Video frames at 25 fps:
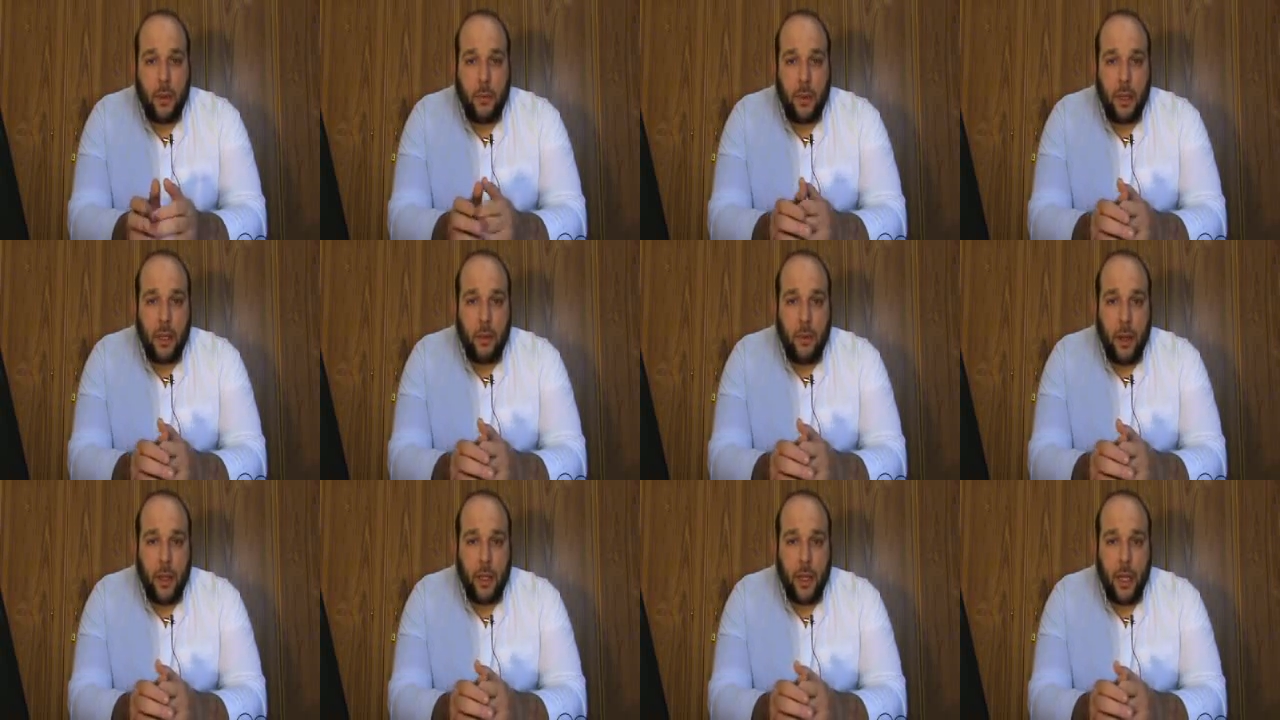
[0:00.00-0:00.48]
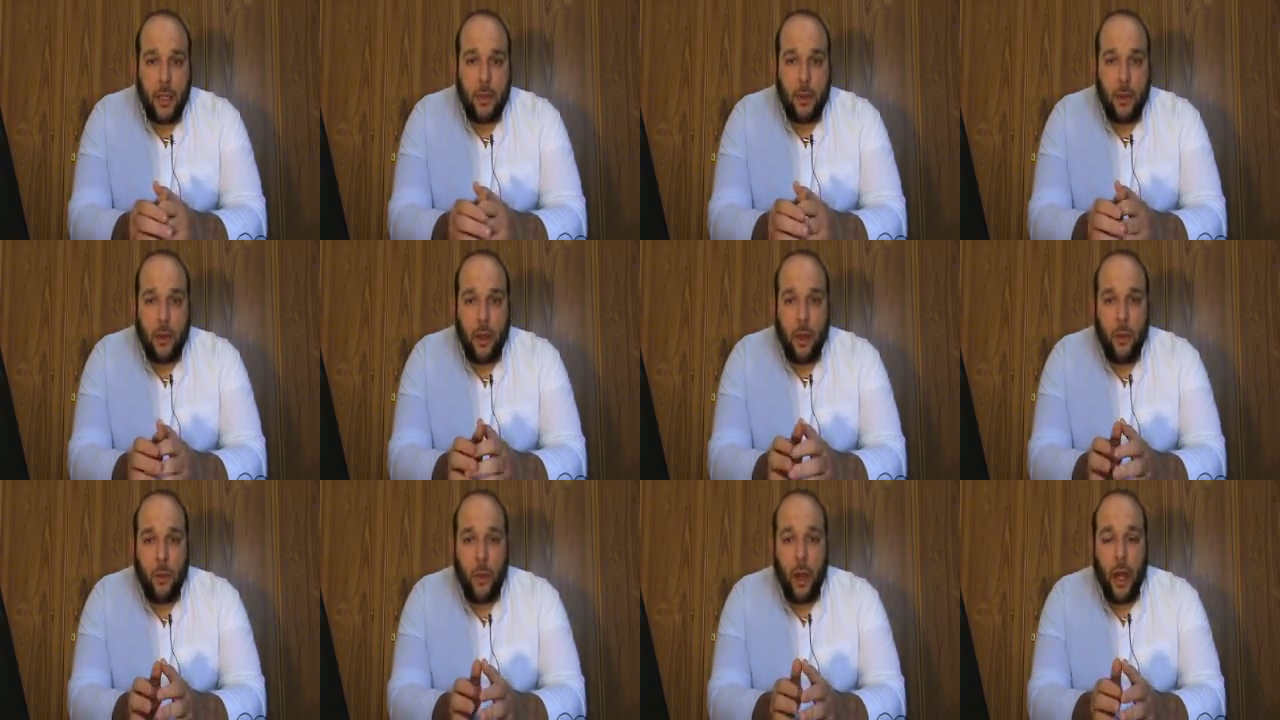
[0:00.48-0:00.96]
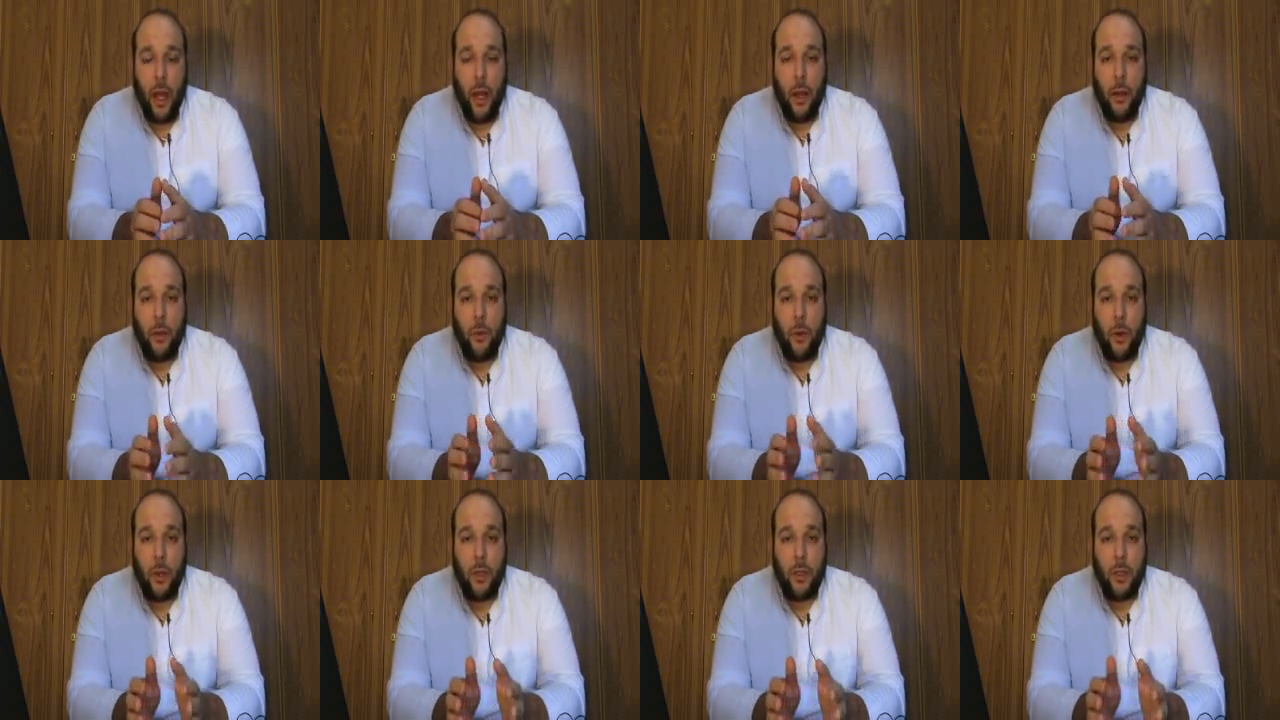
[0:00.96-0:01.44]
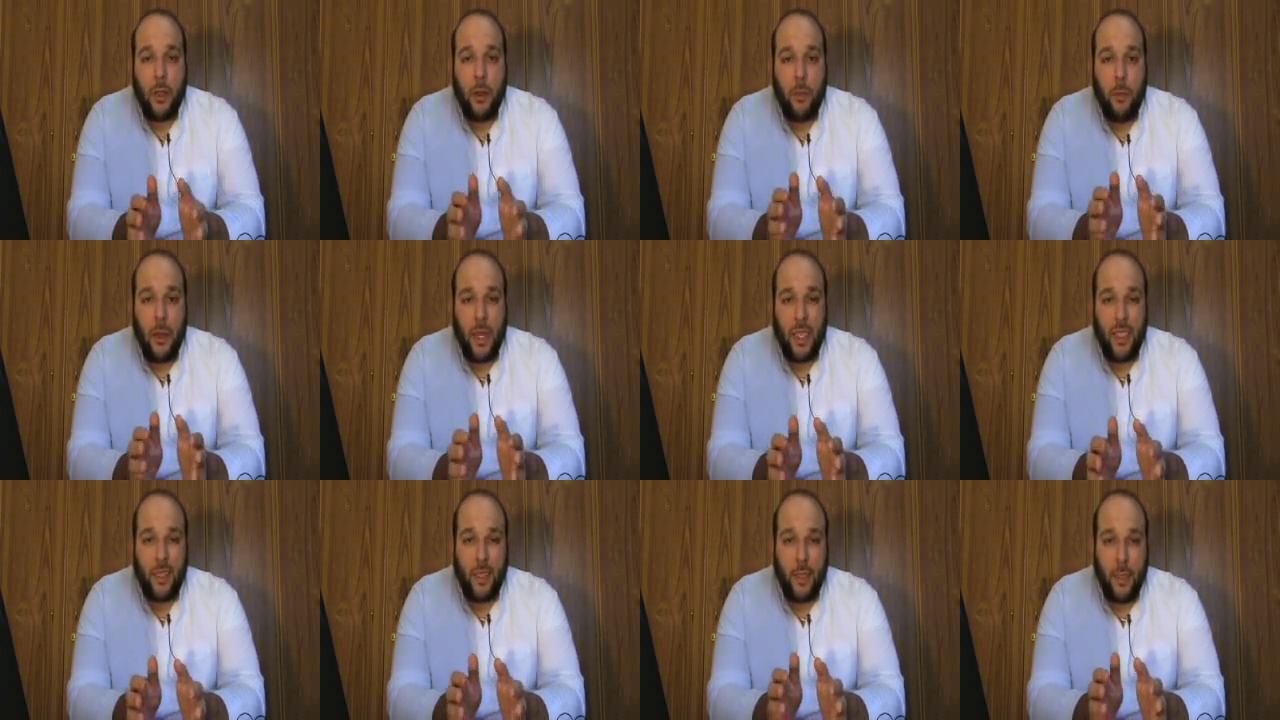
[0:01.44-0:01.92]
somebody might ask, okay, why I want the
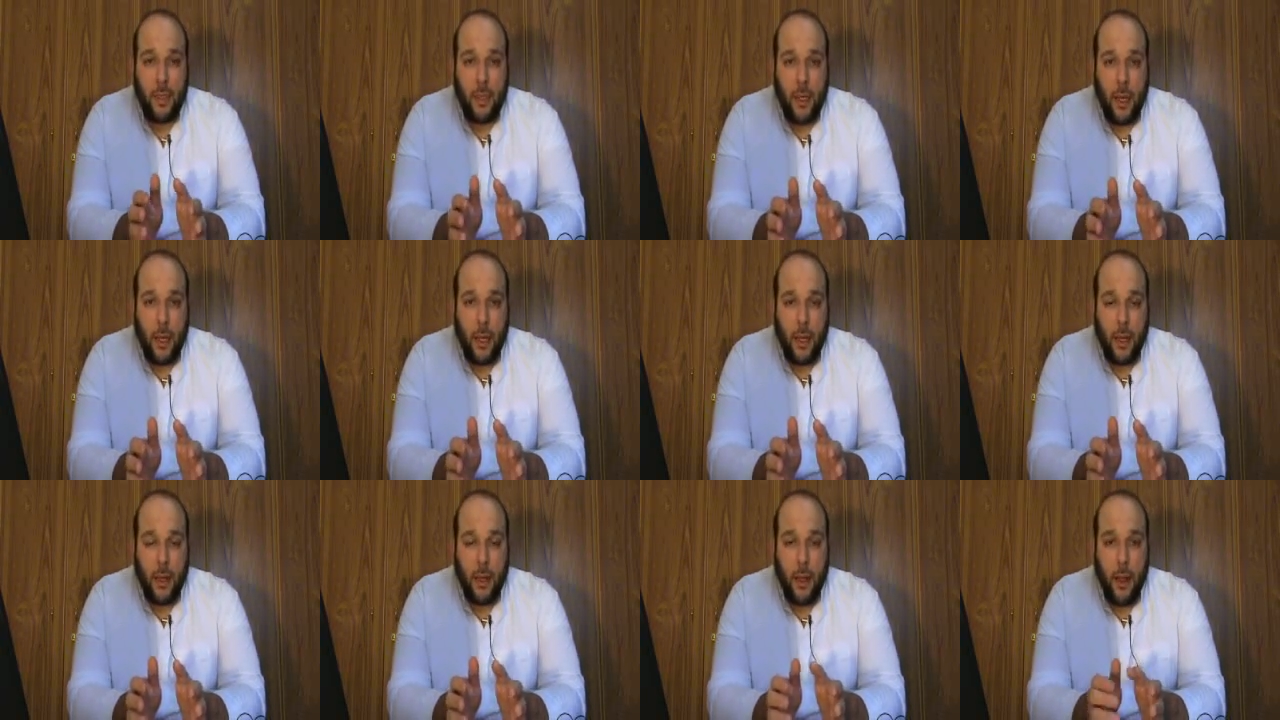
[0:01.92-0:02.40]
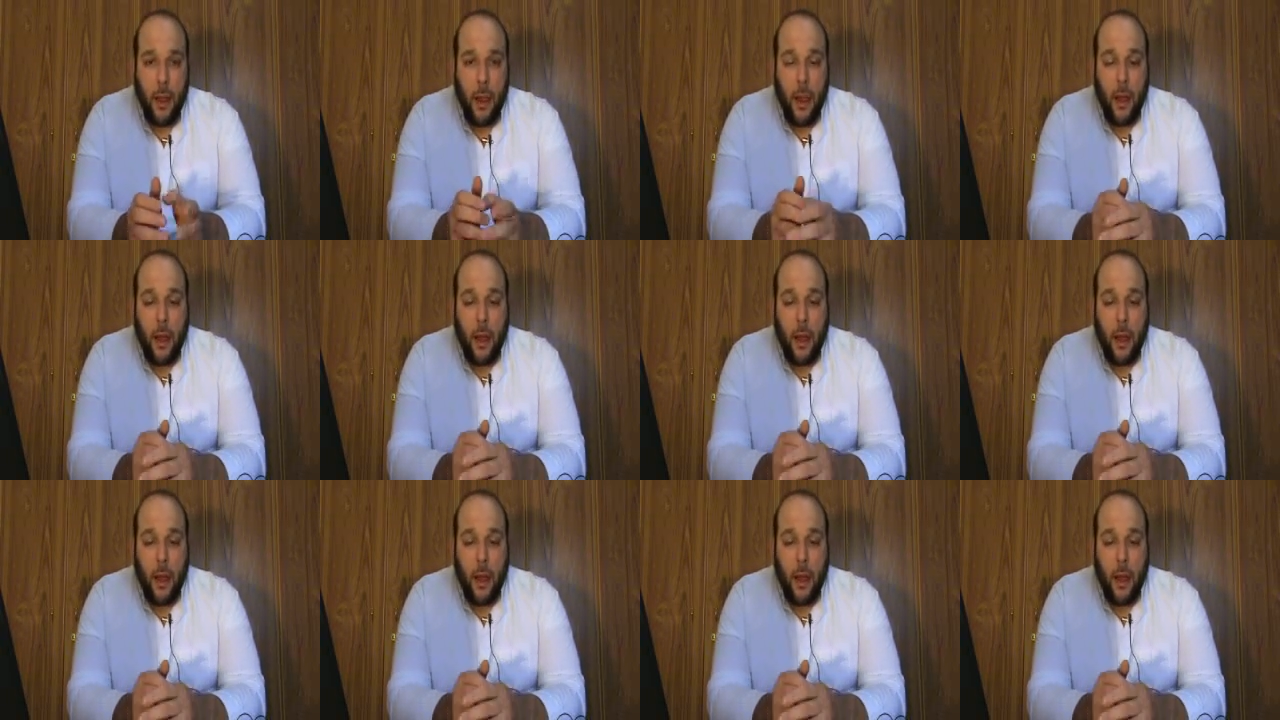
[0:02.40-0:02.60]
best design?